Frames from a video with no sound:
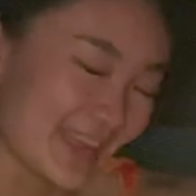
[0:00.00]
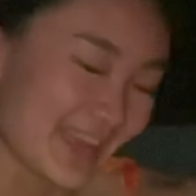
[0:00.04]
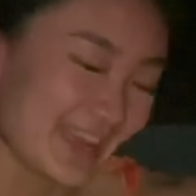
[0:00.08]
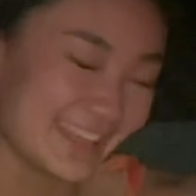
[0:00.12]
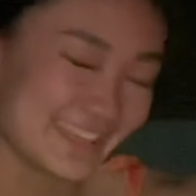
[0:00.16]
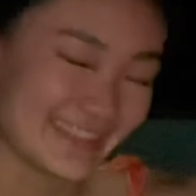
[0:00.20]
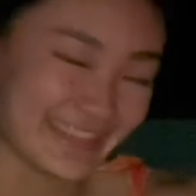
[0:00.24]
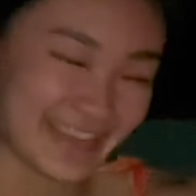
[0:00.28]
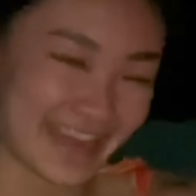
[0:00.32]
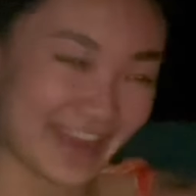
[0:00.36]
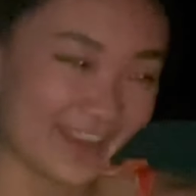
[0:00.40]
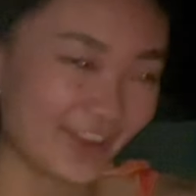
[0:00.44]

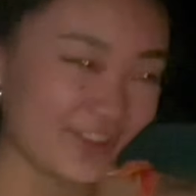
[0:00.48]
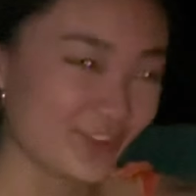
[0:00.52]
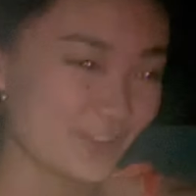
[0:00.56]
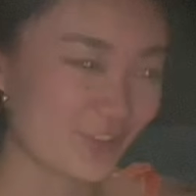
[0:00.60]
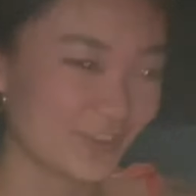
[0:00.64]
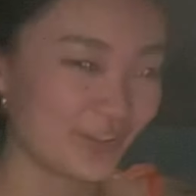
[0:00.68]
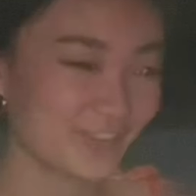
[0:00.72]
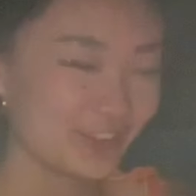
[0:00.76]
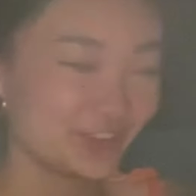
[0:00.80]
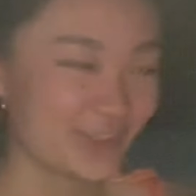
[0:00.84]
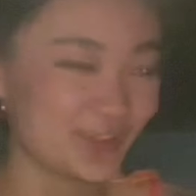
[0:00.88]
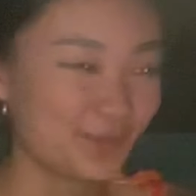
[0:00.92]
Now you
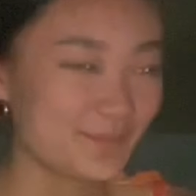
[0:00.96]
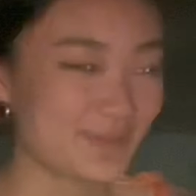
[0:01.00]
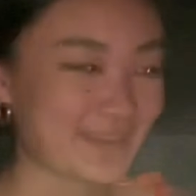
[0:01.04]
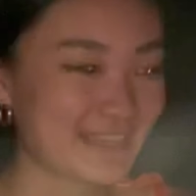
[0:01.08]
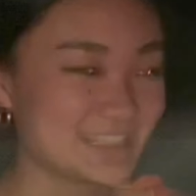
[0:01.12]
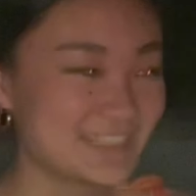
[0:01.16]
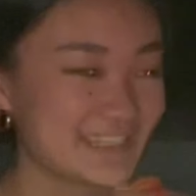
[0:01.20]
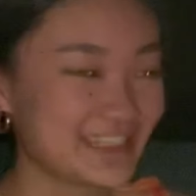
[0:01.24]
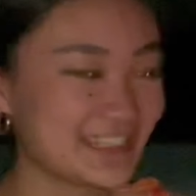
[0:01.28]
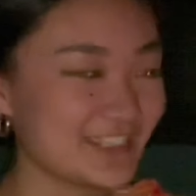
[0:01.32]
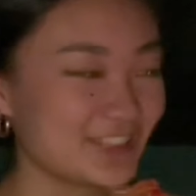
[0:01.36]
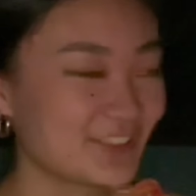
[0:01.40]
all know my
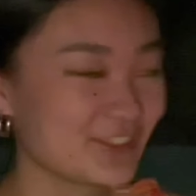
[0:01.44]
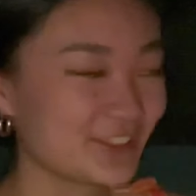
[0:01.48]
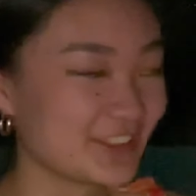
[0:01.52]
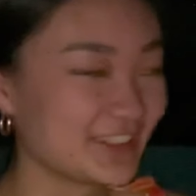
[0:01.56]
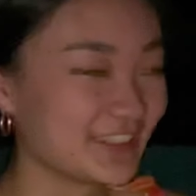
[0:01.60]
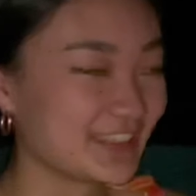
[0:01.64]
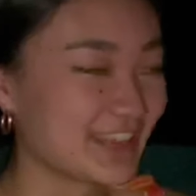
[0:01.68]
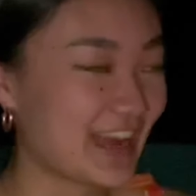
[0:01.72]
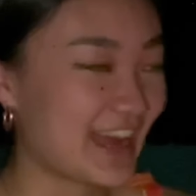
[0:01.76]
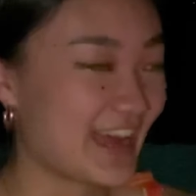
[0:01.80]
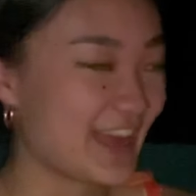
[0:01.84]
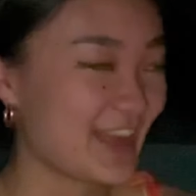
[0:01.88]

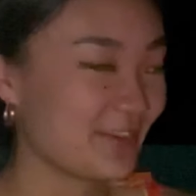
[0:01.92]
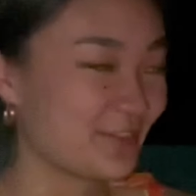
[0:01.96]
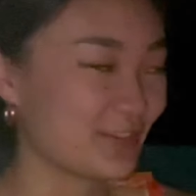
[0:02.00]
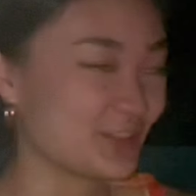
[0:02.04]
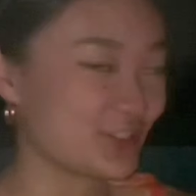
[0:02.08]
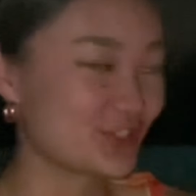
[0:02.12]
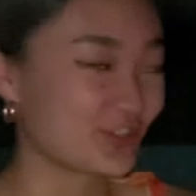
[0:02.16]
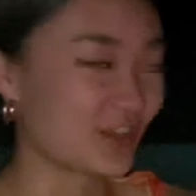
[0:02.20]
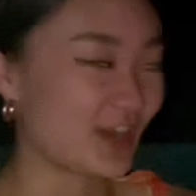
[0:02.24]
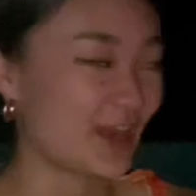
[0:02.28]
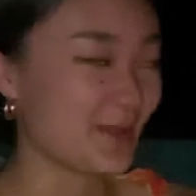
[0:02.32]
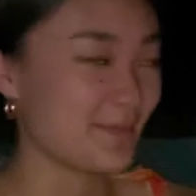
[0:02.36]
secret. I have a
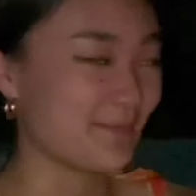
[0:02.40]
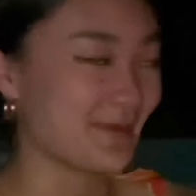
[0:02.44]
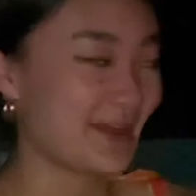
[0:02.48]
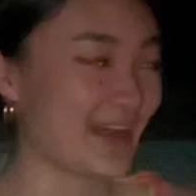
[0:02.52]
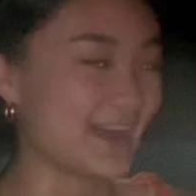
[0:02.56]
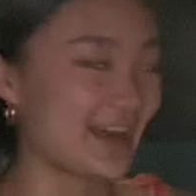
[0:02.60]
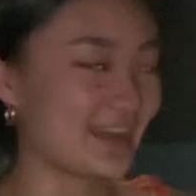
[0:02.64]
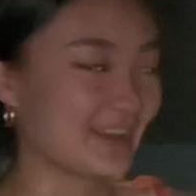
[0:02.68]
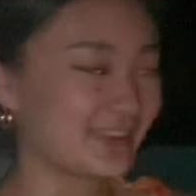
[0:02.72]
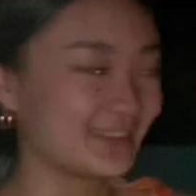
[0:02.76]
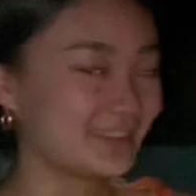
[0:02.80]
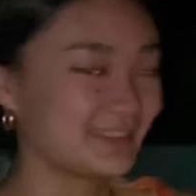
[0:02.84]
dry
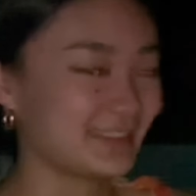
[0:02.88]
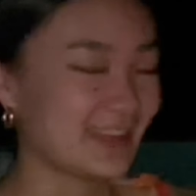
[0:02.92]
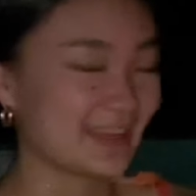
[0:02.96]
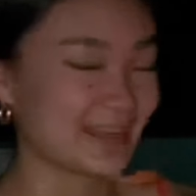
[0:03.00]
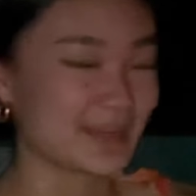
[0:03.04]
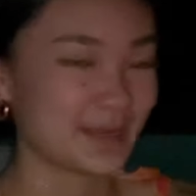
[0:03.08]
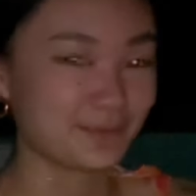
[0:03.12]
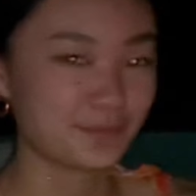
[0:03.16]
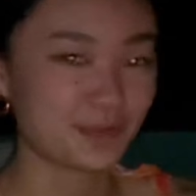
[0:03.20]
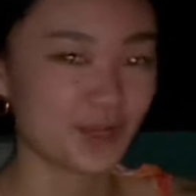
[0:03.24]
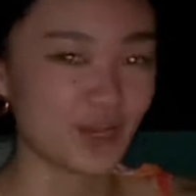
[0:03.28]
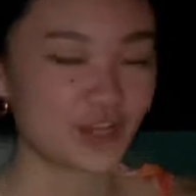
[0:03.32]
back, and
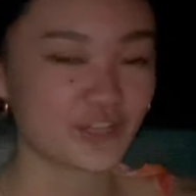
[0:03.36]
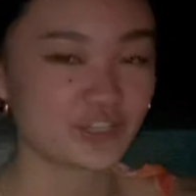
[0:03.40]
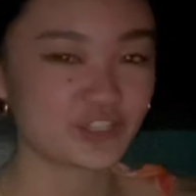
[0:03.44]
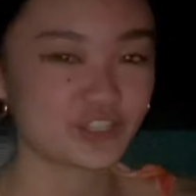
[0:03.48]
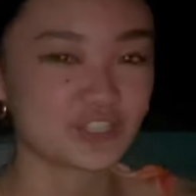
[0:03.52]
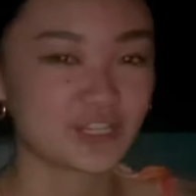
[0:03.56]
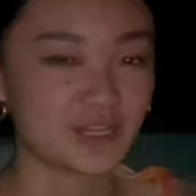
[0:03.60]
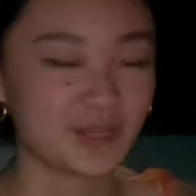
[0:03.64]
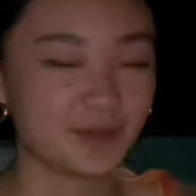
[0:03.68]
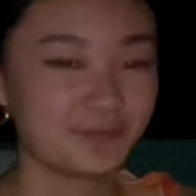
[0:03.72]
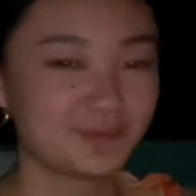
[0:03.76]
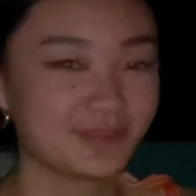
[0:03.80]
I'm not
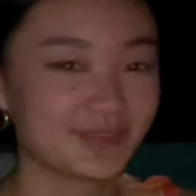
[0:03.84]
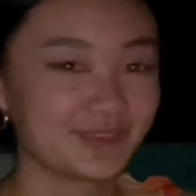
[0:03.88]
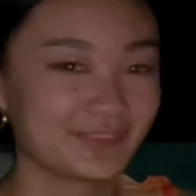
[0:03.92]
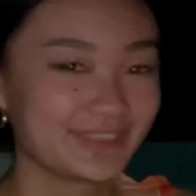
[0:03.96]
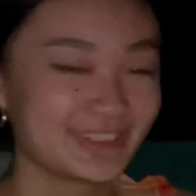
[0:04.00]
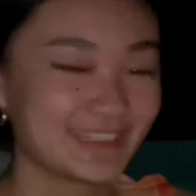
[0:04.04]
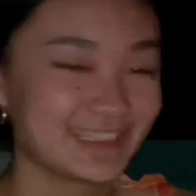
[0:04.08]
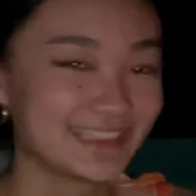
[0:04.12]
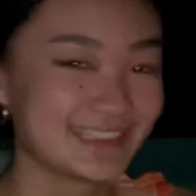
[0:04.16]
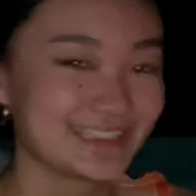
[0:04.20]
ashamed of it.